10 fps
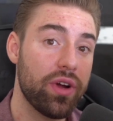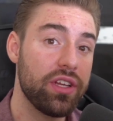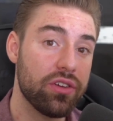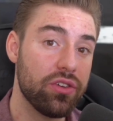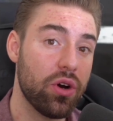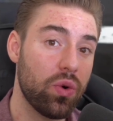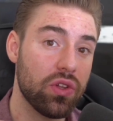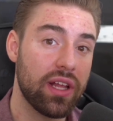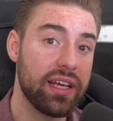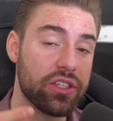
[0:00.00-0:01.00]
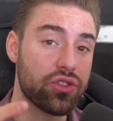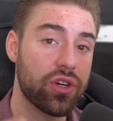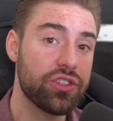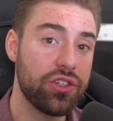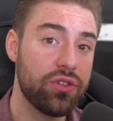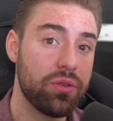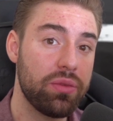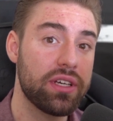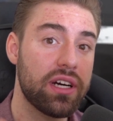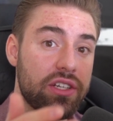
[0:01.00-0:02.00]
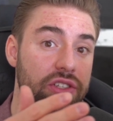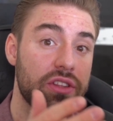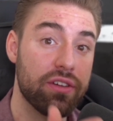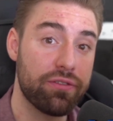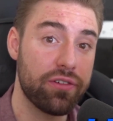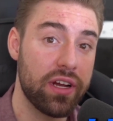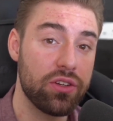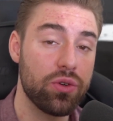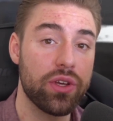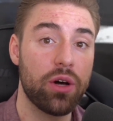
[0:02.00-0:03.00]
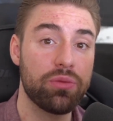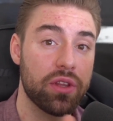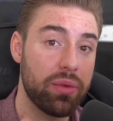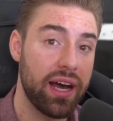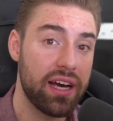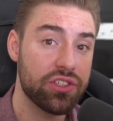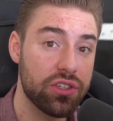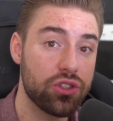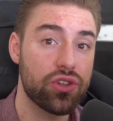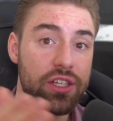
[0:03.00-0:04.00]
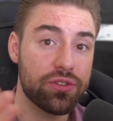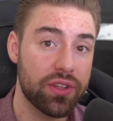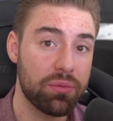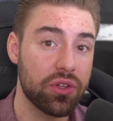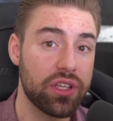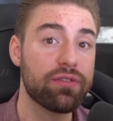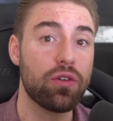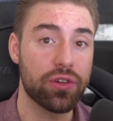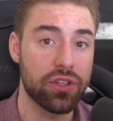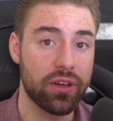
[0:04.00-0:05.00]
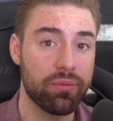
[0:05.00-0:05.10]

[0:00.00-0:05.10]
already know, like, and trust you because the friend who you helped in the past transferred that belief over to